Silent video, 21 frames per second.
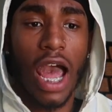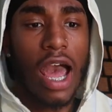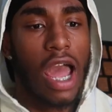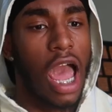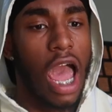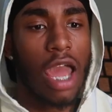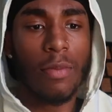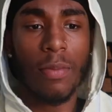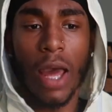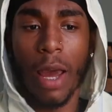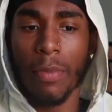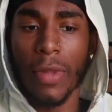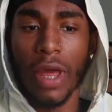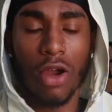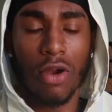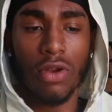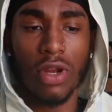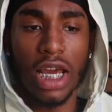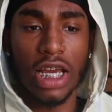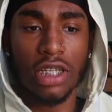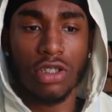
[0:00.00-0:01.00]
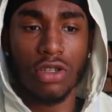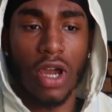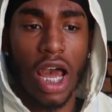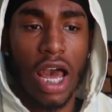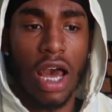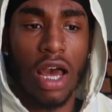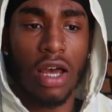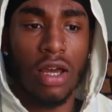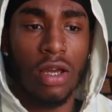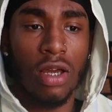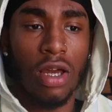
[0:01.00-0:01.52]
I I'm, I'm not gonna lie to you.
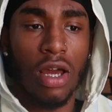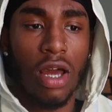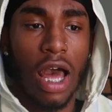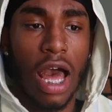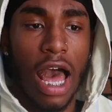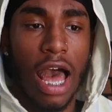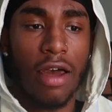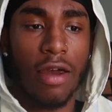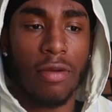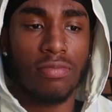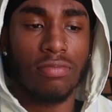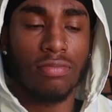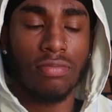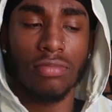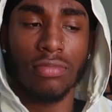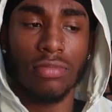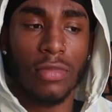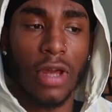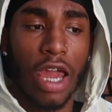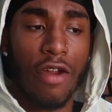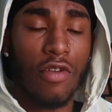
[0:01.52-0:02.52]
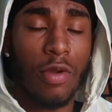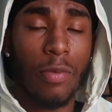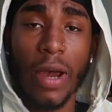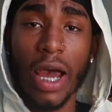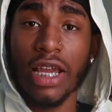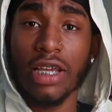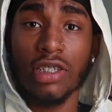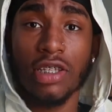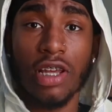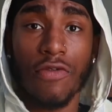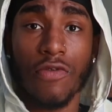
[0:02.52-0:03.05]
I I
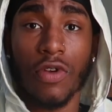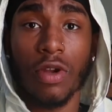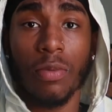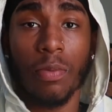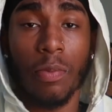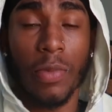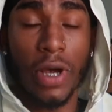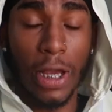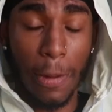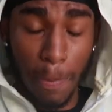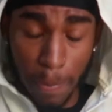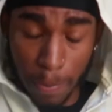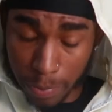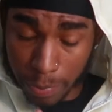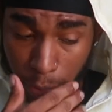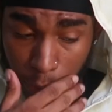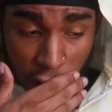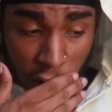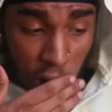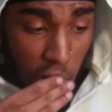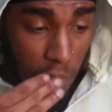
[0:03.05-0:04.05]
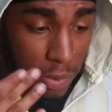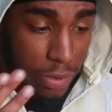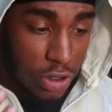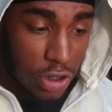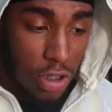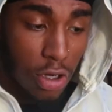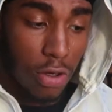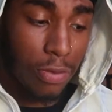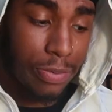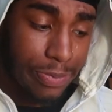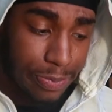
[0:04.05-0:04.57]
everybody's different. But boom.
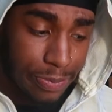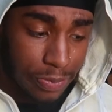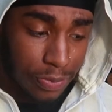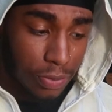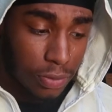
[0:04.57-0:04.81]
So